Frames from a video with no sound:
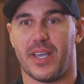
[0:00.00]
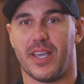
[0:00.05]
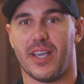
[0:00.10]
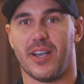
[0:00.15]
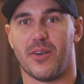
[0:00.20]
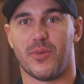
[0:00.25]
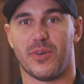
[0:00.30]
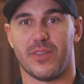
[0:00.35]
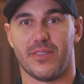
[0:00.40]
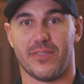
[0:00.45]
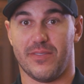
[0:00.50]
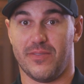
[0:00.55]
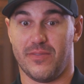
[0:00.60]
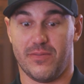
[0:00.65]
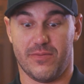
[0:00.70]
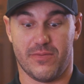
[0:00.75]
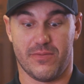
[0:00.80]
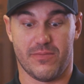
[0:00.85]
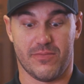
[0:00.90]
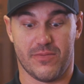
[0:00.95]
hey, I want,
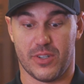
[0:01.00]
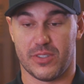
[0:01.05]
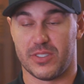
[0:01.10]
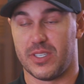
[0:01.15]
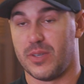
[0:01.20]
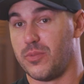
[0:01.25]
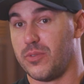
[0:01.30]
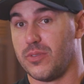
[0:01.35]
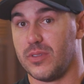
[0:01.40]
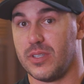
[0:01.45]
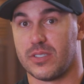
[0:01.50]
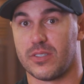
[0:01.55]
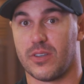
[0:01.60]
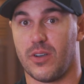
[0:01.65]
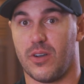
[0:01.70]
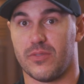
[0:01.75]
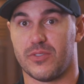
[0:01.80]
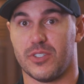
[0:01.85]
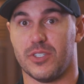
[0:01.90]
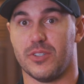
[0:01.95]
for example, this
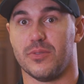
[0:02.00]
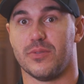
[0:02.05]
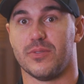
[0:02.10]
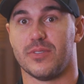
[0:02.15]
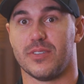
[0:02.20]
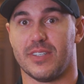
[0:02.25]
golf shoe.